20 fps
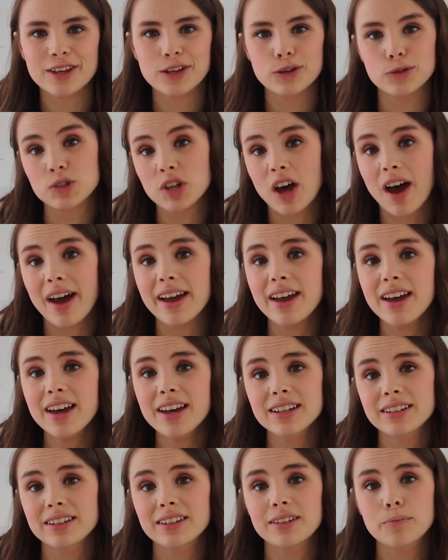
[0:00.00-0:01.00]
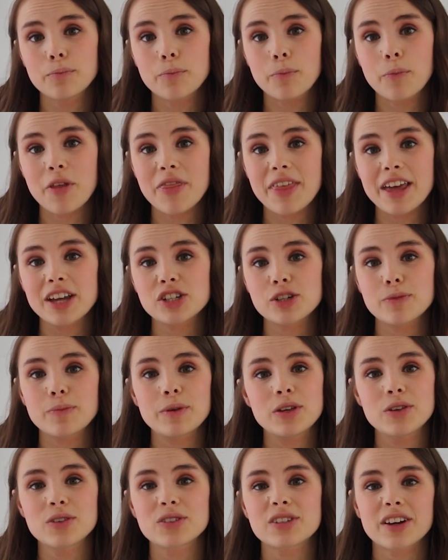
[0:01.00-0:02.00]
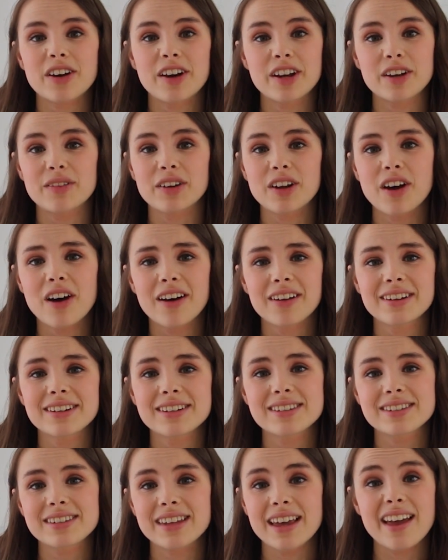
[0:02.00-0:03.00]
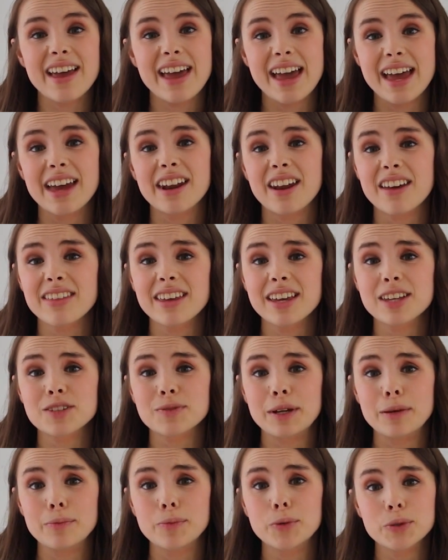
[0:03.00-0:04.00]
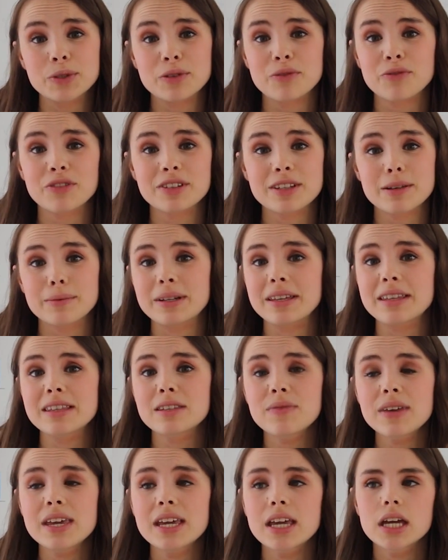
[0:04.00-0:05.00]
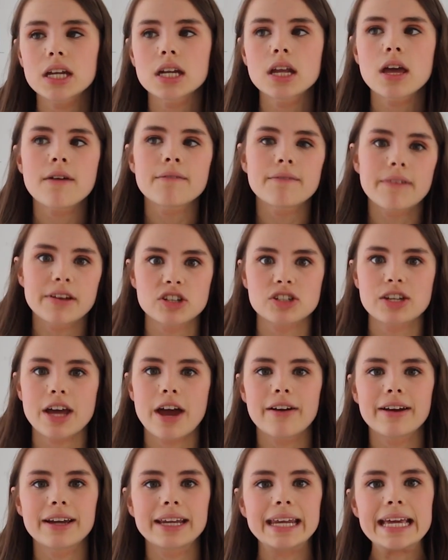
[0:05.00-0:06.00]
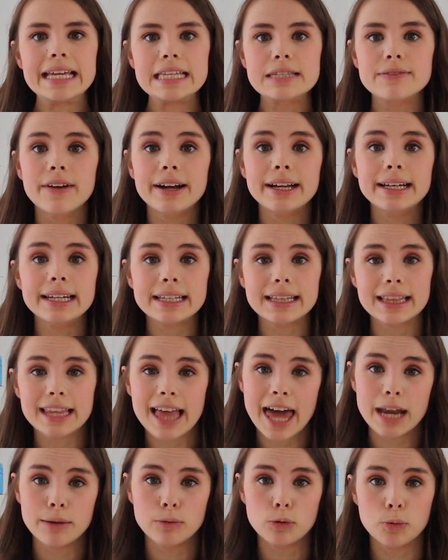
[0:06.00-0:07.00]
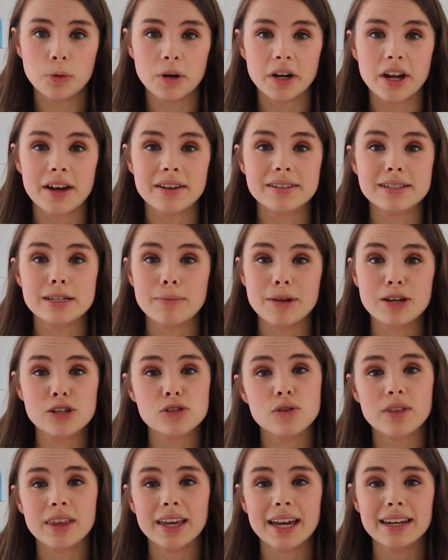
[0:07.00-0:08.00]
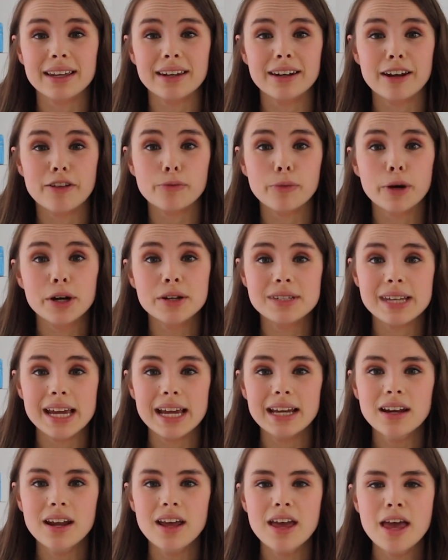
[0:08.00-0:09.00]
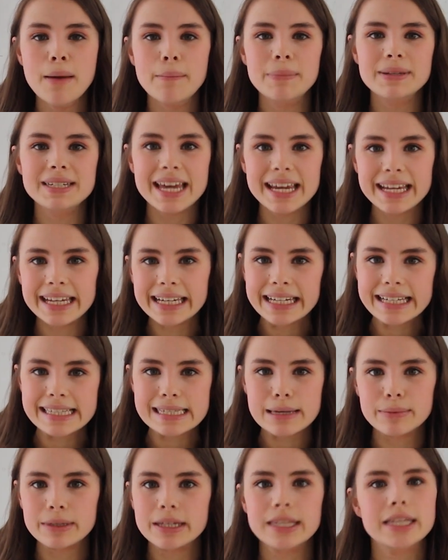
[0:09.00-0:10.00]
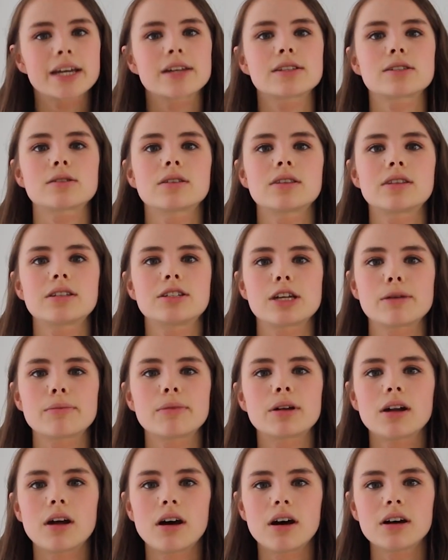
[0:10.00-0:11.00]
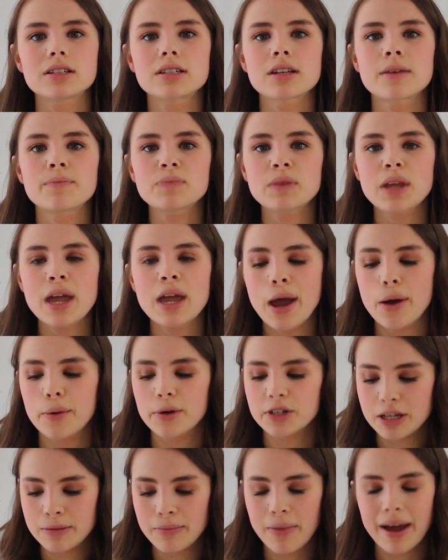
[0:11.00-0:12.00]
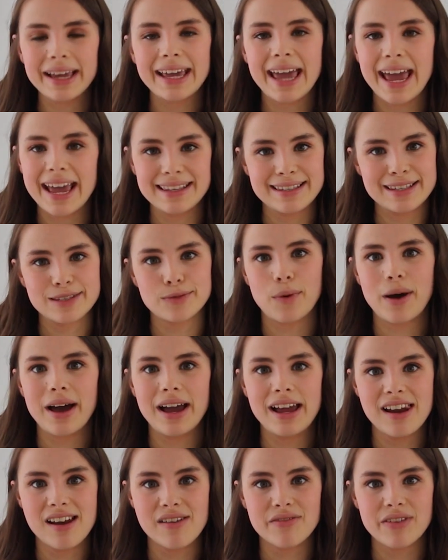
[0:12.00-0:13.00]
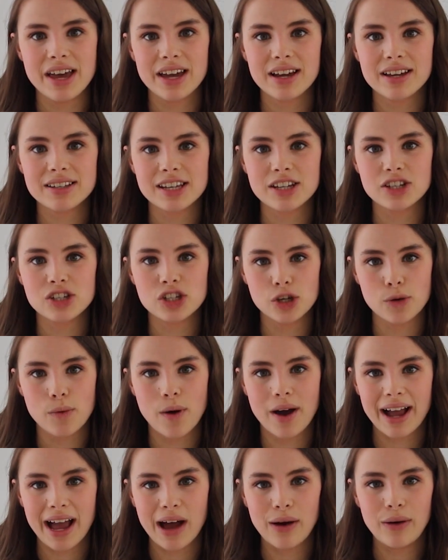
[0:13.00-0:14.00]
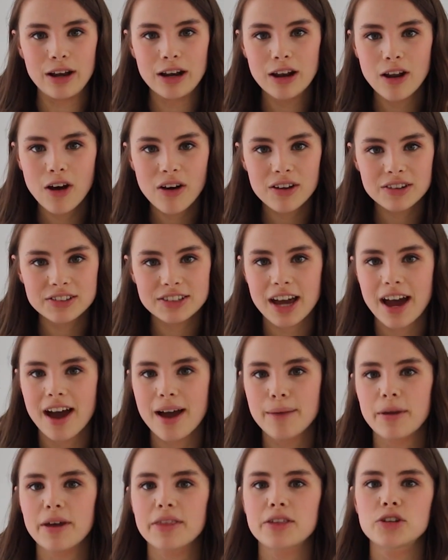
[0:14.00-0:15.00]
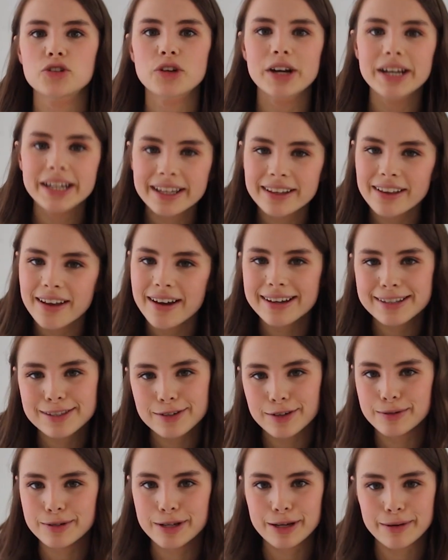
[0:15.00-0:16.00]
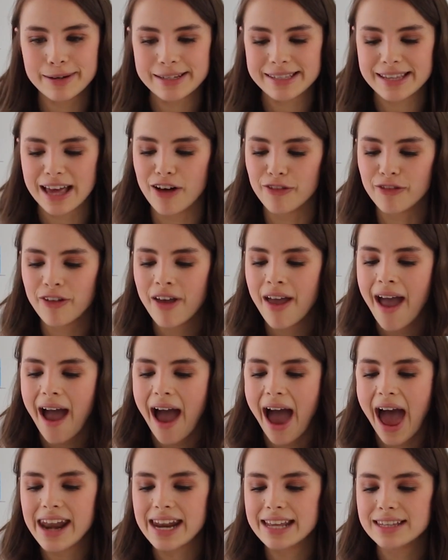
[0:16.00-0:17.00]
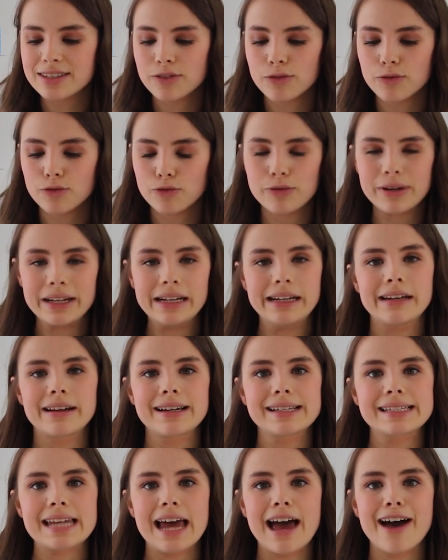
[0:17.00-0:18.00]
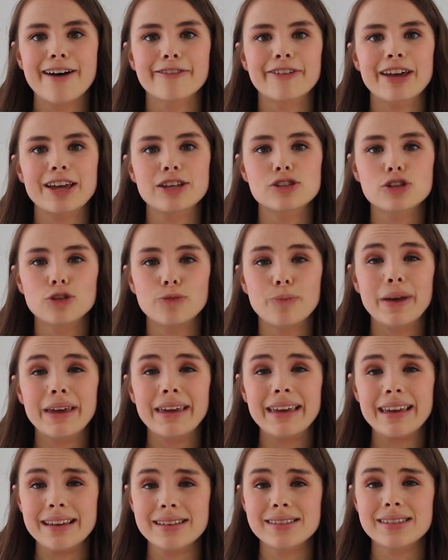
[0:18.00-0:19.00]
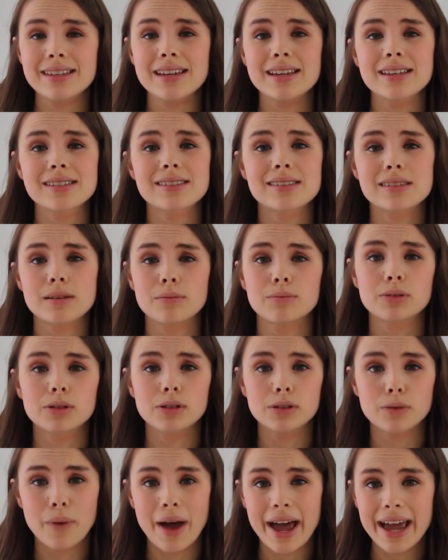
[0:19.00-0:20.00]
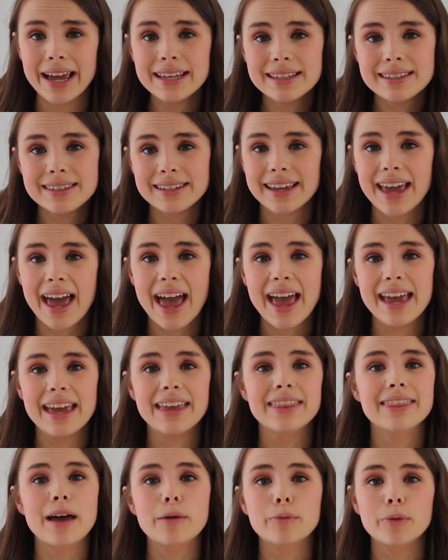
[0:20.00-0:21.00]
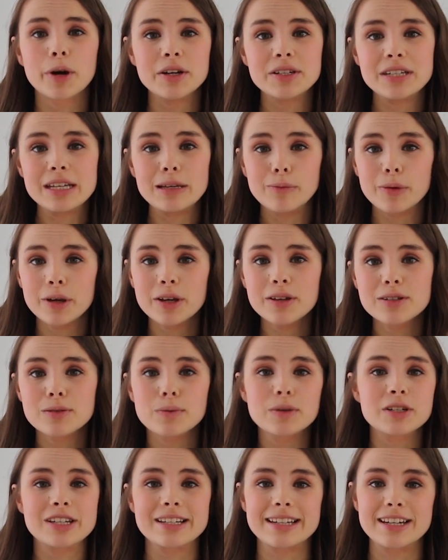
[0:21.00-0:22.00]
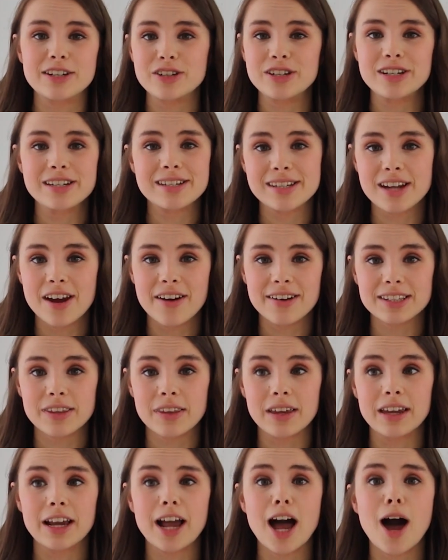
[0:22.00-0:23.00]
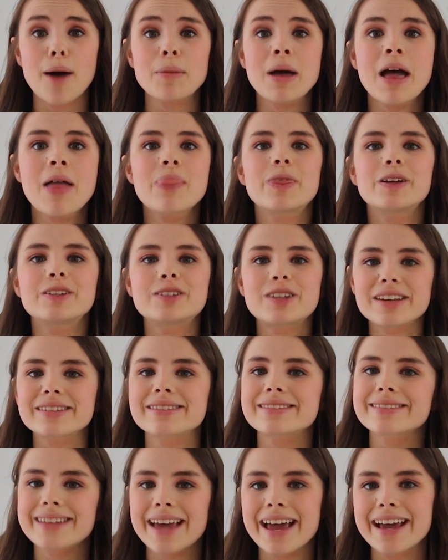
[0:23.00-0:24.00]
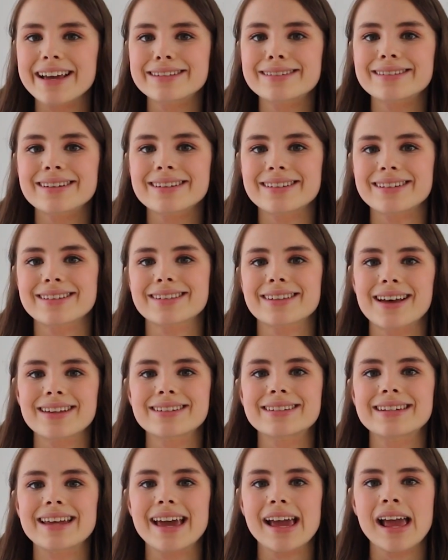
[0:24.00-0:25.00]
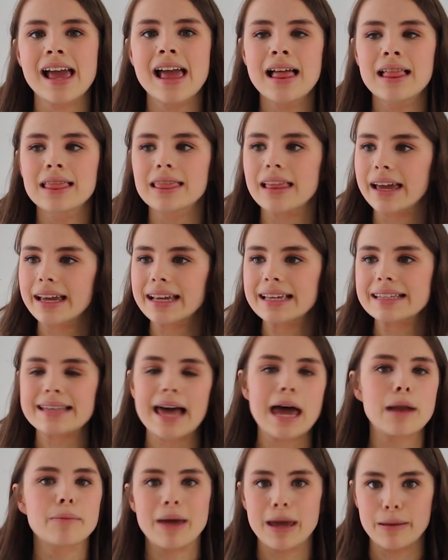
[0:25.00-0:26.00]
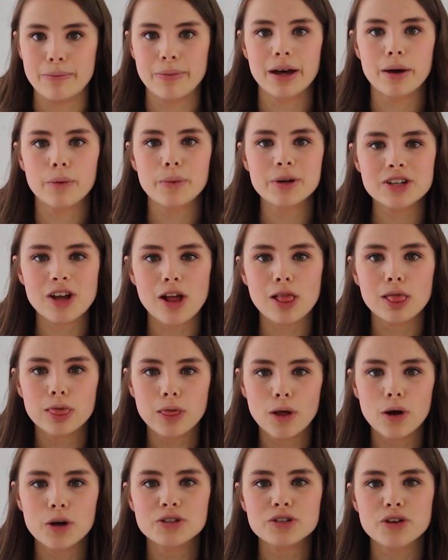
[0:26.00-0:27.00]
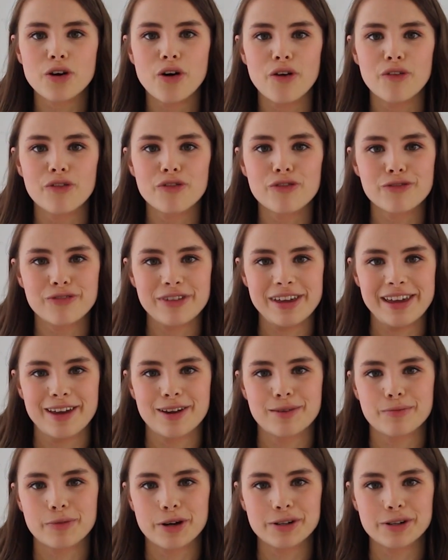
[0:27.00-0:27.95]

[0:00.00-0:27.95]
your diet, but they should be used to kind of enhance it. And I think it's really important for somebody that's vegan, vegetarian, eats very little animal products to make sure they're getting enough protein, particularly somebody that goes to the gym a lot, which in my case is why I love it, because I do work out a lot. I'm either training clients or I'm doing it myself, and it's really nice to have a super easy, simple way to get in that protein boost, which is literally just stirring something in a cup that doesn't taste disgusting like sandpaper, which a lot of vegan